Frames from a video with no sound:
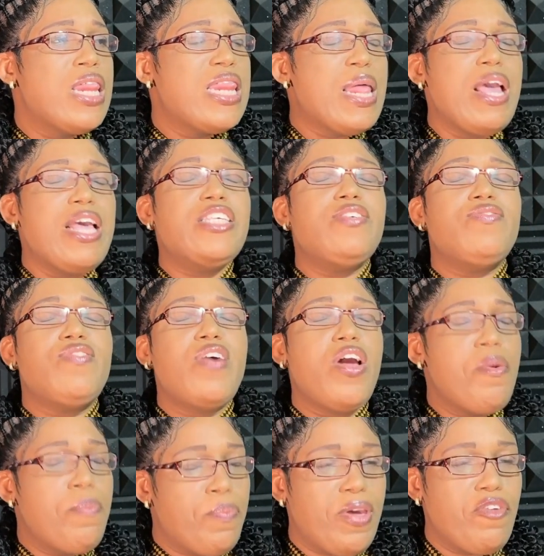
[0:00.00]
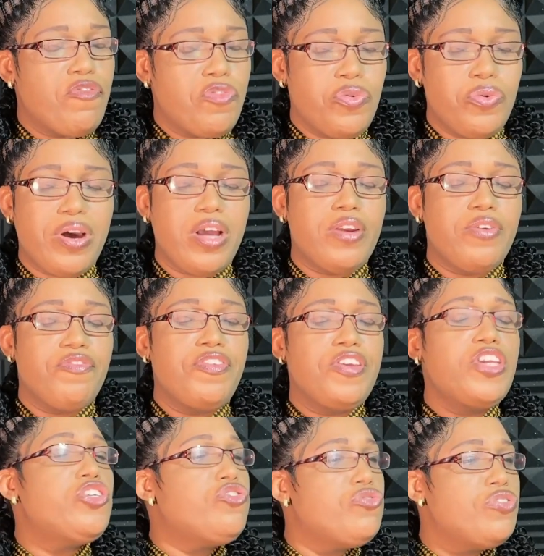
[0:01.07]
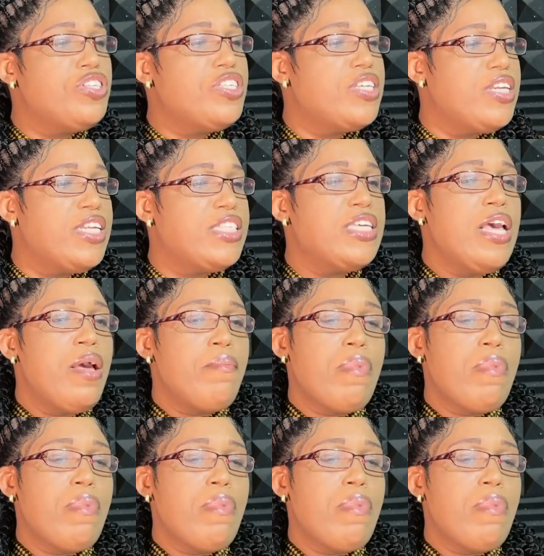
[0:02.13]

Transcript: That is very painful. You can finish treating it,